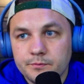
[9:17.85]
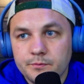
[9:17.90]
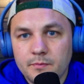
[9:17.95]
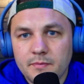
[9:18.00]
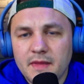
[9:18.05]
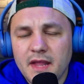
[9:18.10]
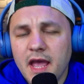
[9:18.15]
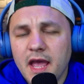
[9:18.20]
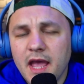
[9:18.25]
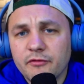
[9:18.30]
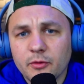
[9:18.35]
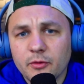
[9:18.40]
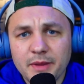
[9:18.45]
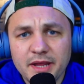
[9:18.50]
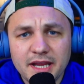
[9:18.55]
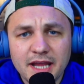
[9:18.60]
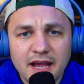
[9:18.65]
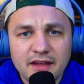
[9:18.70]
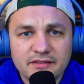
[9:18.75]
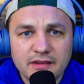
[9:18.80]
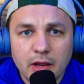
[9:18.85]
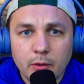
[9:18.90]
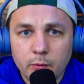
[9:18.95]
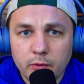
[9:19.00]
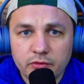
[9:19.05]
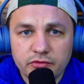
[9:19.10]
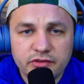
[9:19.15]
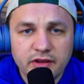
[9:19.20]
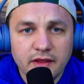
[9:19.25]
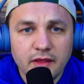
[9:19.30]
And for me, guys, I
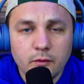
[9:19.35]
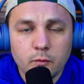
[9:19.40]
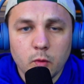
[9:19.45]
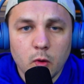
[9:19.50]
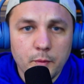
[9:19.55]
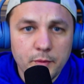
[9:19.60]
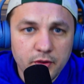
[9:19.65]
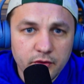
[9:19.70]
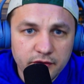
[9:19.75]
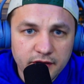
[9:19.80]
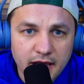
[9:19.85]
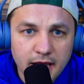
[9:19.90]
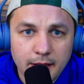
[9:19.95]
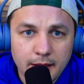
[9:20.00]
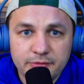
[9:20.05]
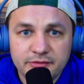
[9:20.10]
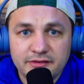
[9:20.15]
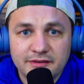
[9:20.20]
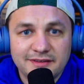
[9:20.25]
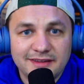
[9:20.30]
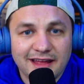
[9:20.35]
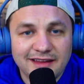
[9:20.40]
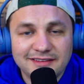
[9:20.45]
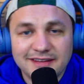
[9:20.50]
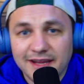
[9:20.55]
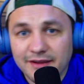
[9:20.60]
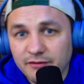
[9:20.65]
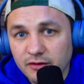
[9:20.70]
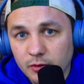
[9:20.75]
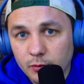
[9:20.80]
will say, like Romeo Doubs,
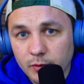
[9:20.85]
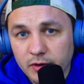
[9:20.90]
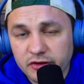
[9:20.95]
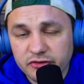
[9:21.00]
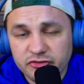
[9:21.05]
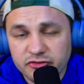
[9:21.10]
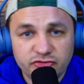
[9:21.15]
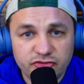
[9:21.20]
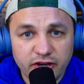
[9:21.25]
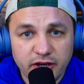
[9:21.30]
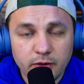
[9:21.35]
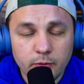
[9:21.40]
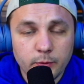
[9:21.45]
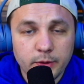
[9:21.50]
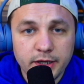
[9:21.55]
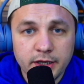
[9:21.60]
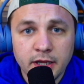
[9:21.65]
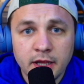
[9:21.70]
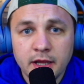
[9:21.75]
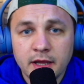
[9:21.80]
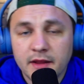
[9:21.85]
Dontavian Wicks, Jaden Reed,